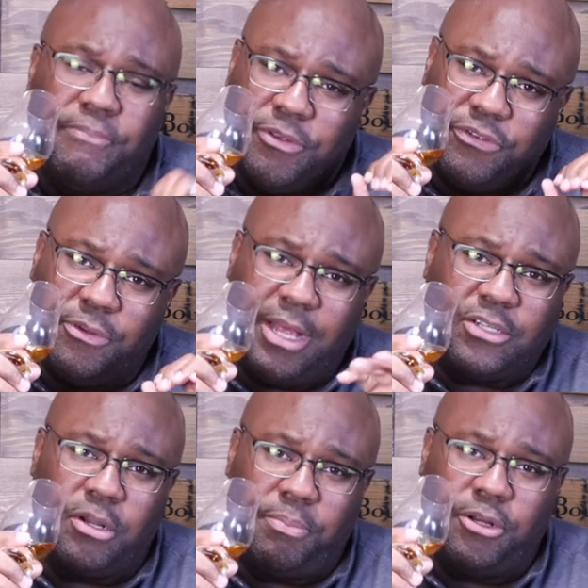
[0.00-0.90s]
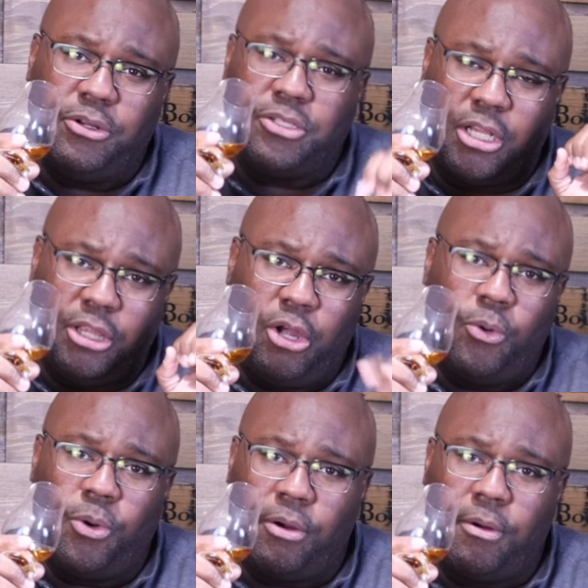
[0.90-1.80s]
So that's going to produce a
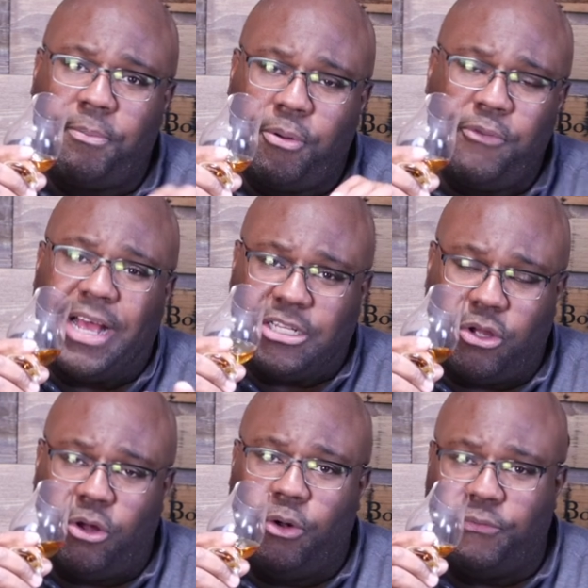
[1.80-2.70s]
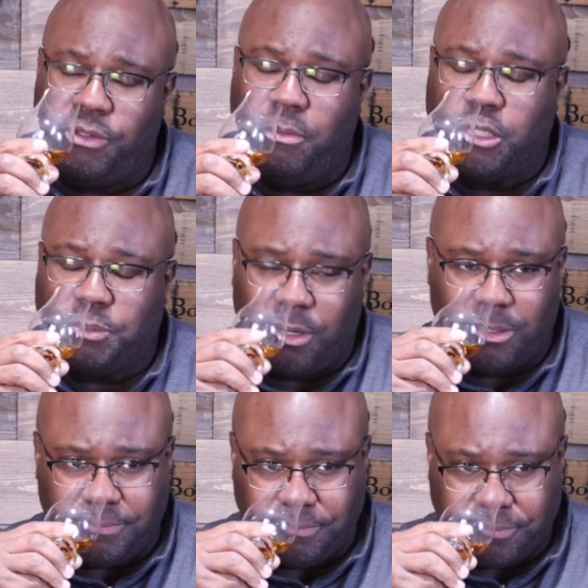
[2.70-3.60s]
lower proof as a whole for the most part.